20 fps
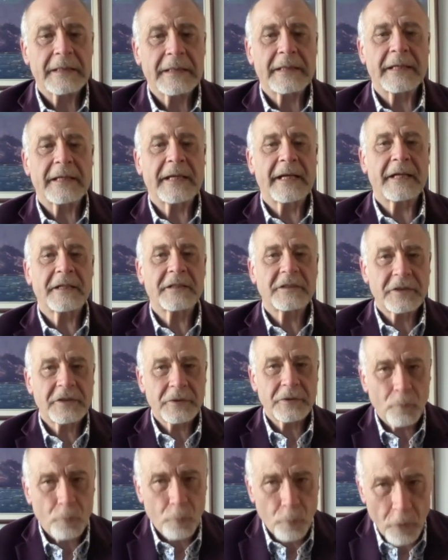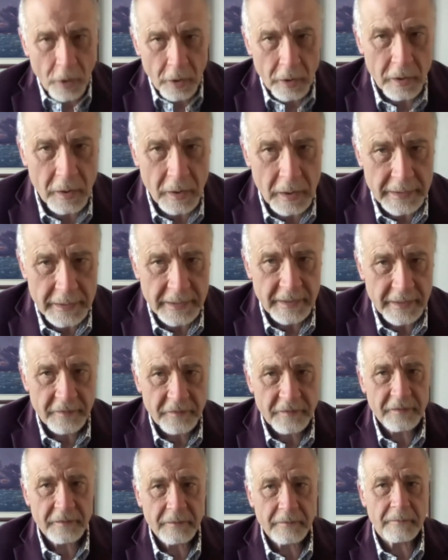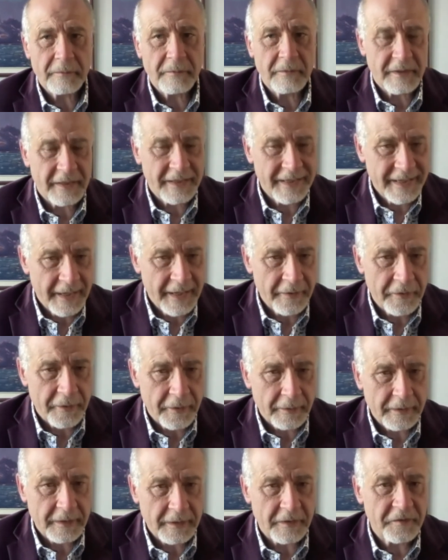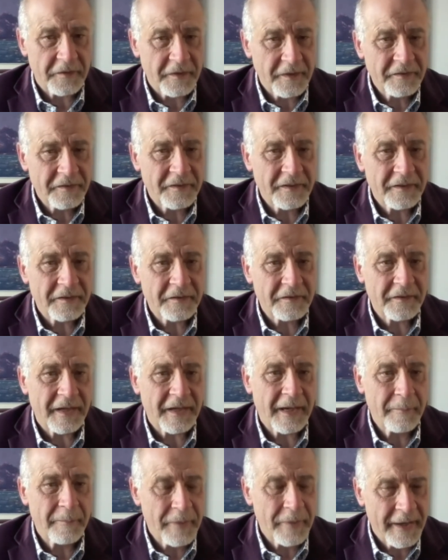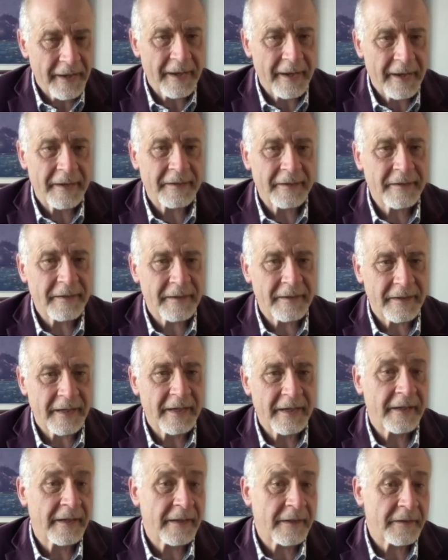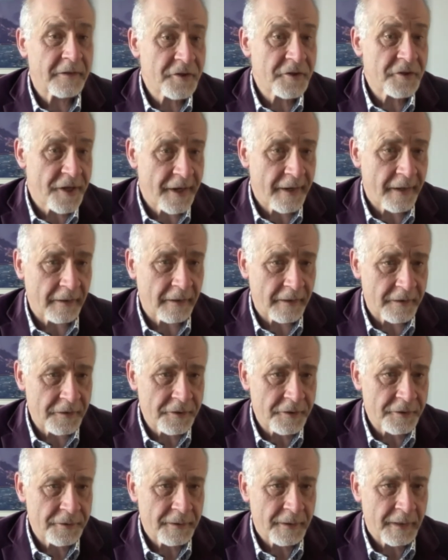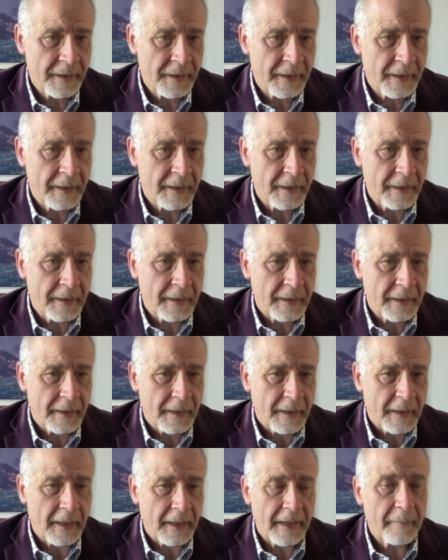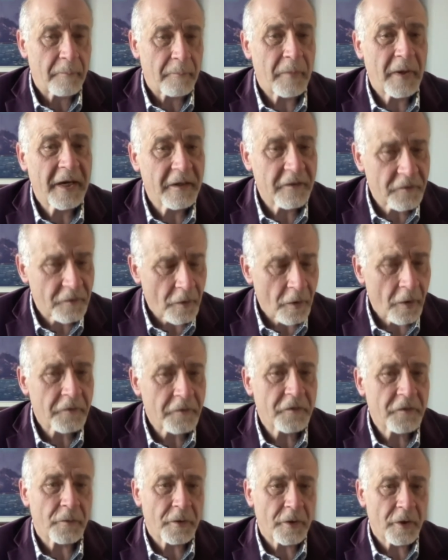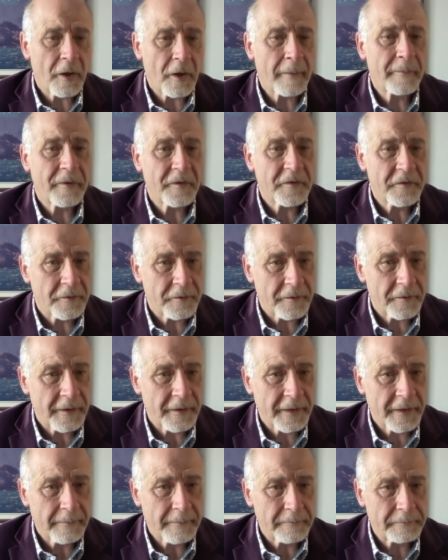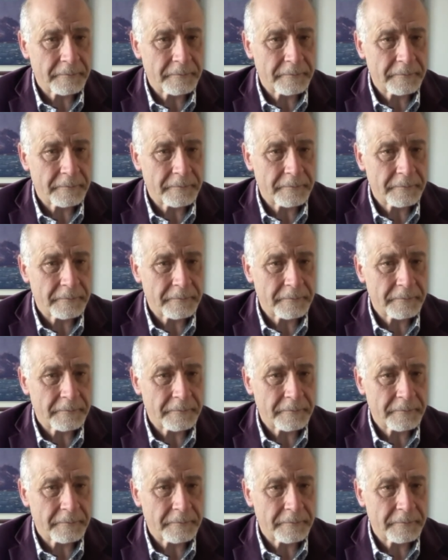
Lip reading: and to work on this together, because this is a pan-Canadian challenge, but it's also an opportunity.